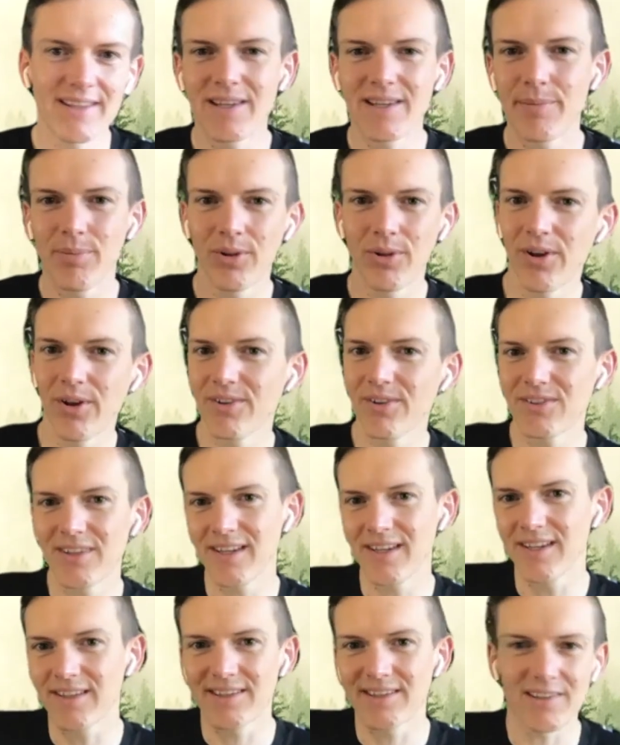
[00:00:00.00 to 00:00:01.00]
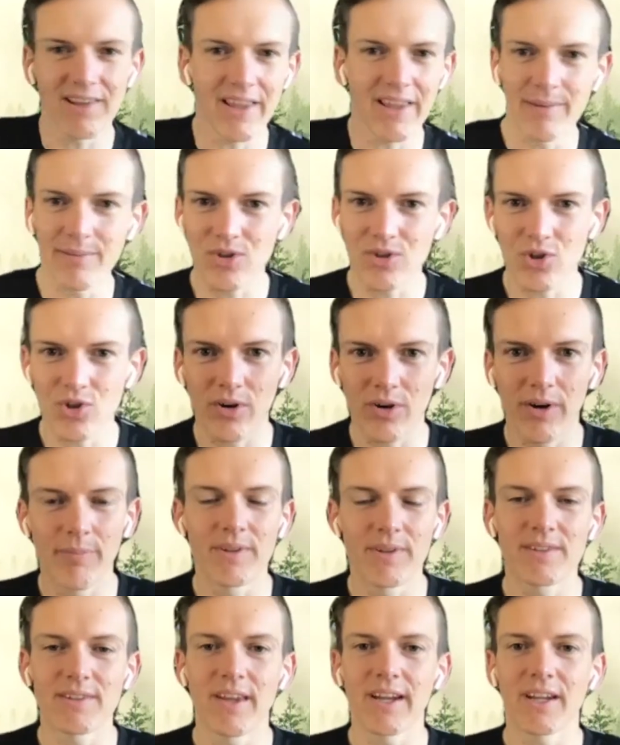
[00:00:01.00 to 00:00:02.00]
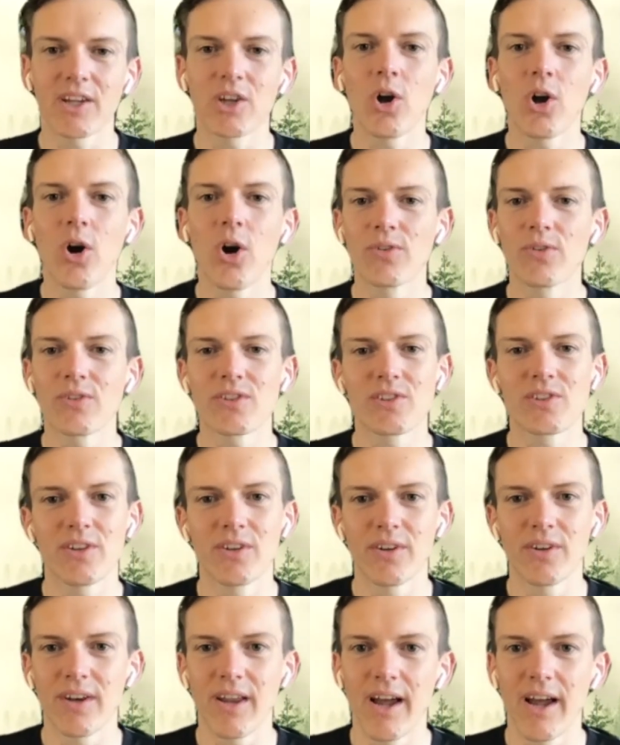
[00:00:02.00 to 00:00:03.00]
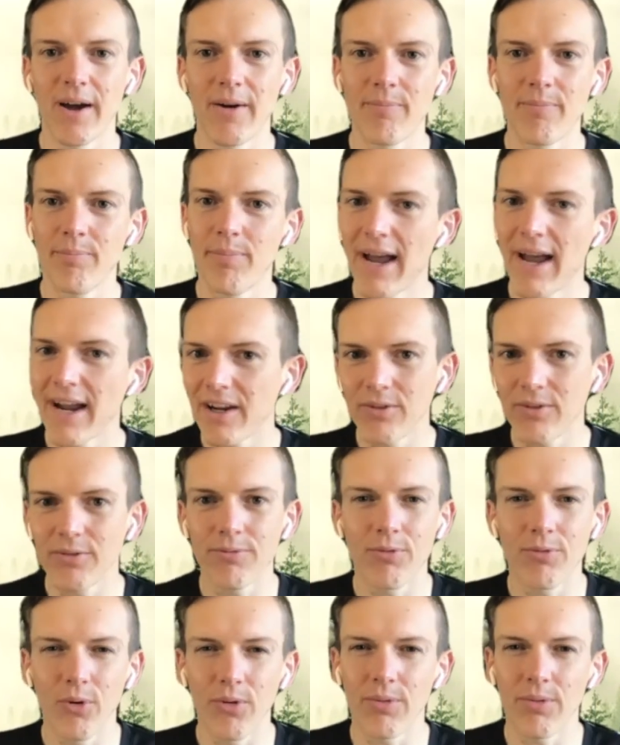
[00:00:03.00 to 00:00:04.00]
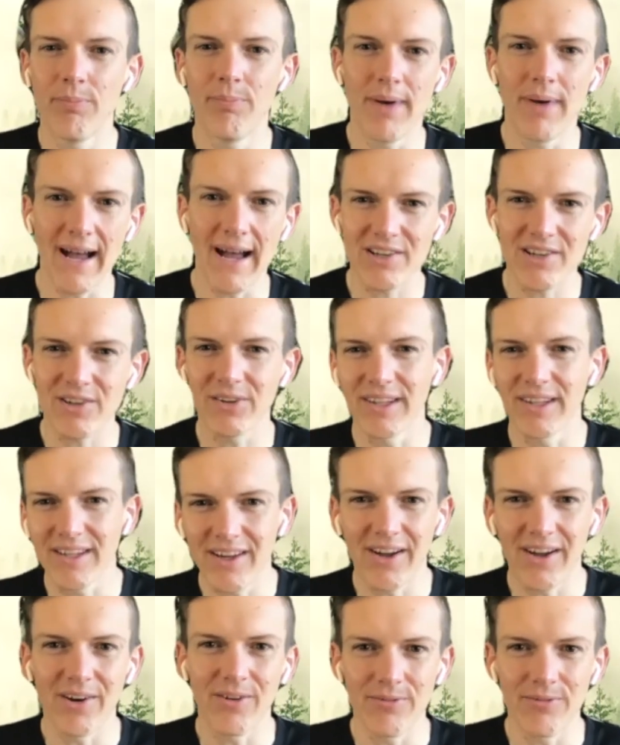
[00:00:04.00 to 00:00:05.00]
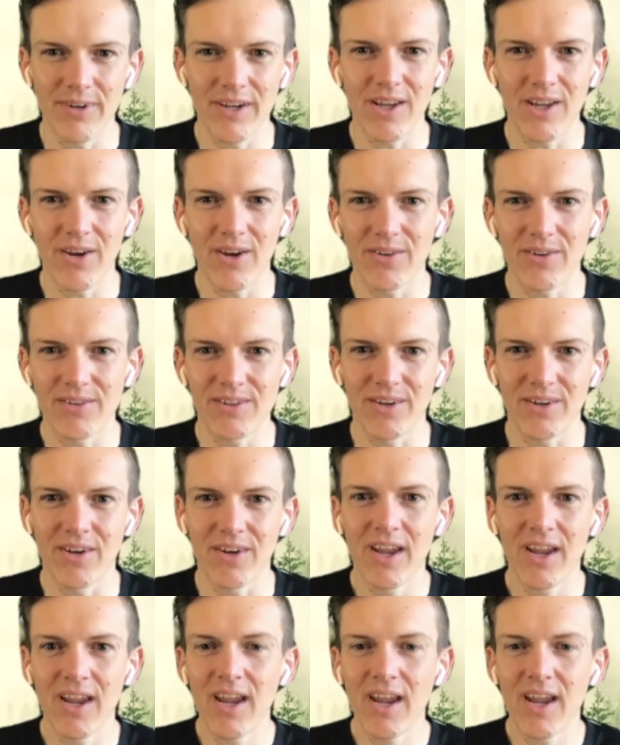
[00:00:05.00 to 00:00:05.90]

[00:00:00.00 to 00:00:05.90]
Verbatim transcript: Pelosi slams Trump. It's like constant um, back and forth battling kind of videos. And,